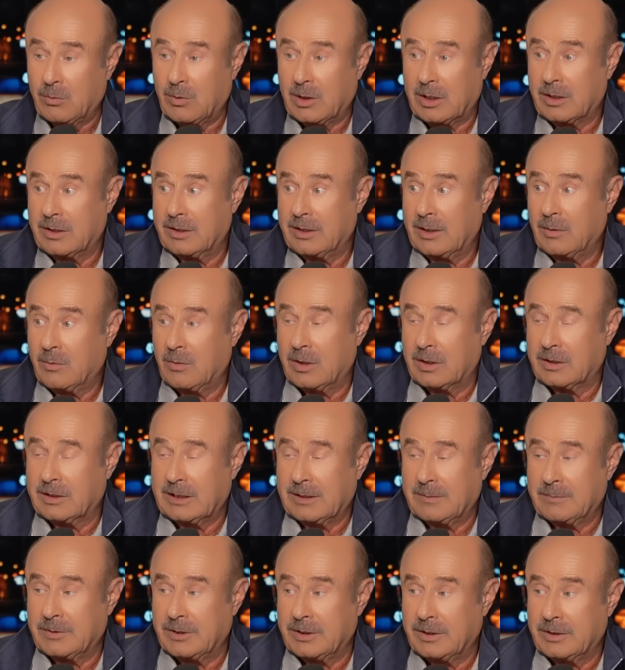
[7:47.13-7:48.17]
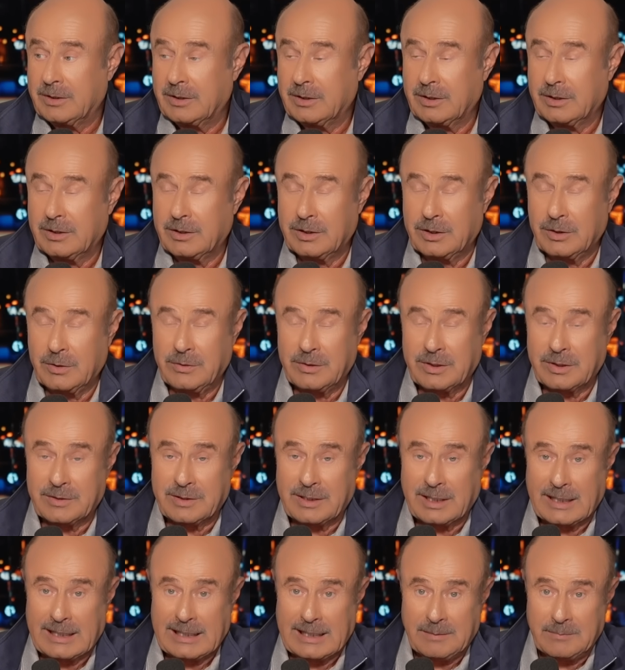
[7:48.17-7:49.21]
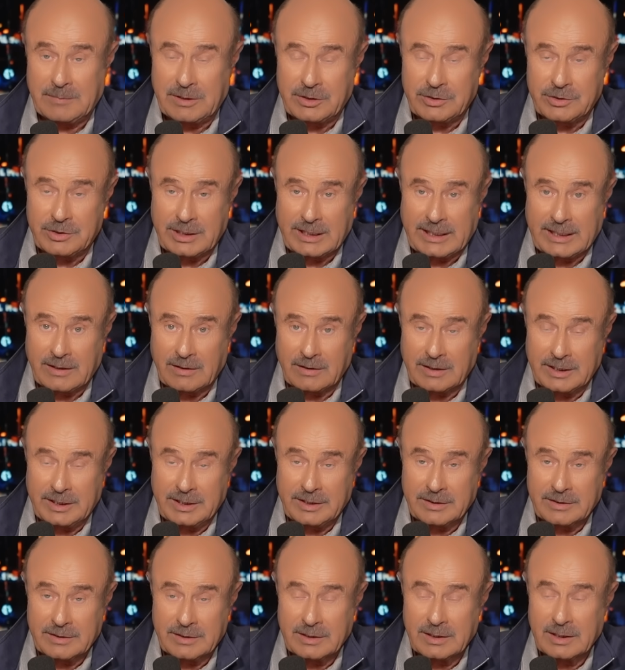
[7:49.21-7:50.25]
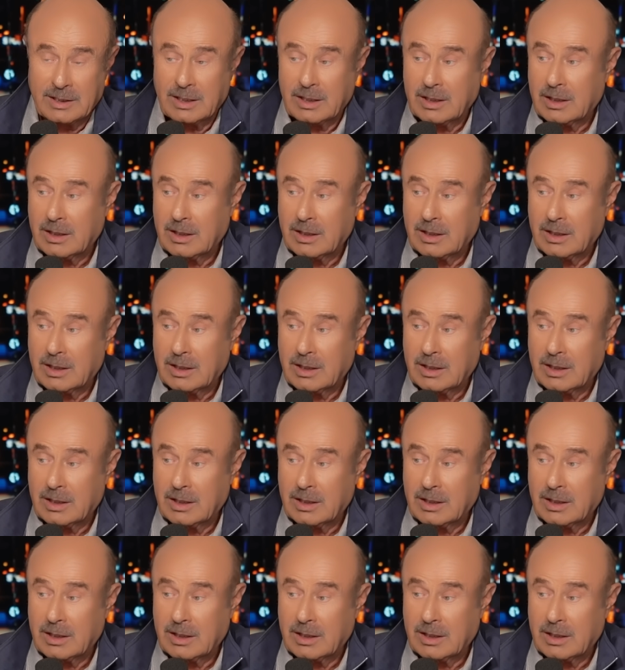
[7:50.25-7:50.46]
Whether they want them to do their time in jail here